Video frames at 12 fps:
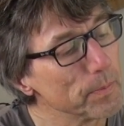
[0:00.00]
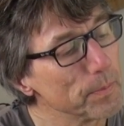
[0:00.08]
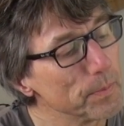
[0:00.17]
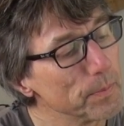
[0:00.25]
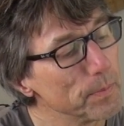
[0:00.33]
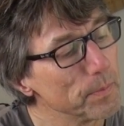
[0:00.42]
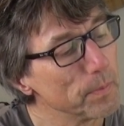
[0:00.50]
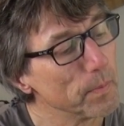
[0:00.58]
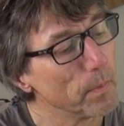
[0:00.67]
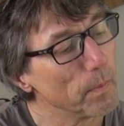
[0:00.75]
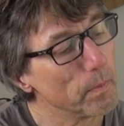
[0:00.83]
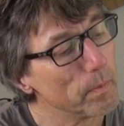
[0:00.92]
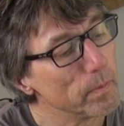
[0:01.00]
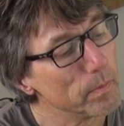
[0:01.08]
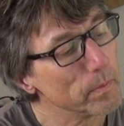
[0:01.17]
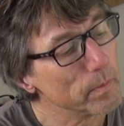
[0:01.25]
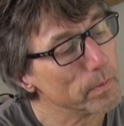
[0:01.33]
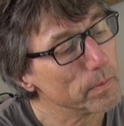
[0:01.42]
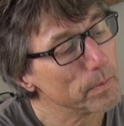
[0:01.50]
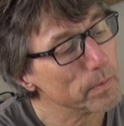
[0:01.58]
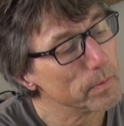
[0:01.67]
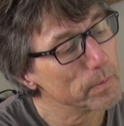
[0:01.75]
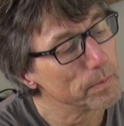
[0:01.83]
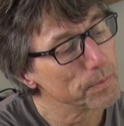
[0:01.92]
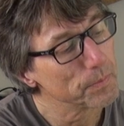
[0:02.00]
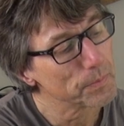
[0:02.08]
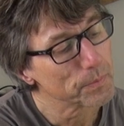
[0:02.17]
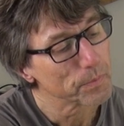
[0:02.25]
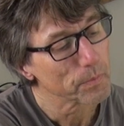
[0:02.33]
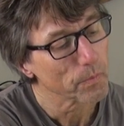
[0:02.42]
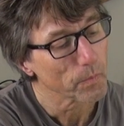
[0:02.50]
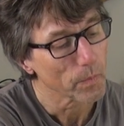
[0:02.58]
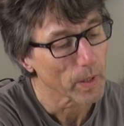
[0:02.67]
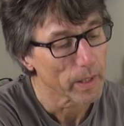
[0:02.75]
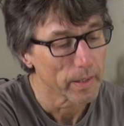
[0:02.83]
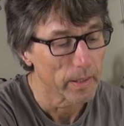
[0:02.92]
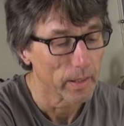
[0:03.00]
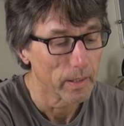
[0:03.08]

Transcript: [no speech]